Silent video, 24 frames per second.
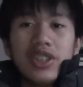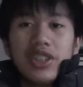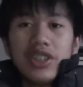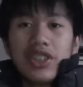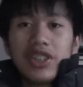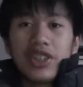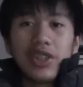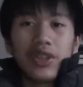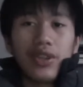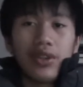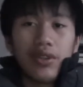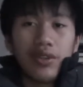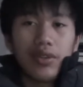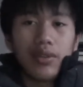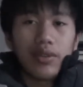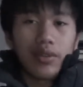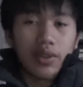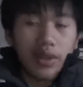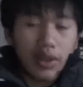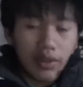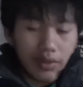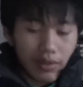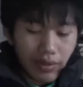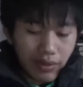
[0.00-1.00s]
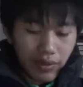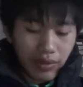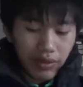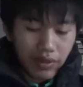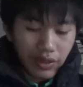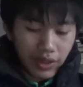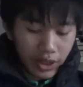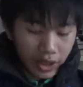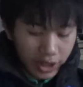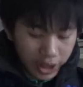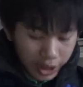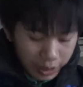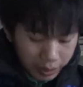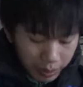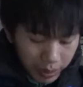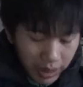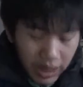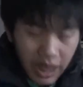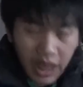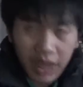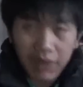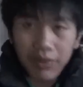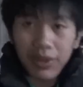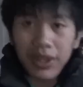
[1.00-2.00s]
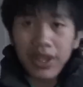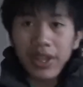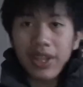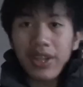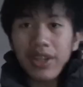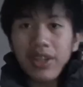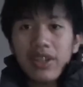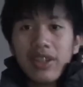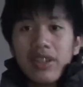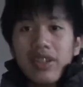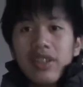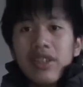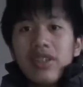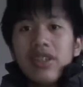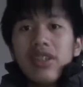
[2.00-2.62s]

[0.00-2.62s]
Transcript: So for the costume I have here,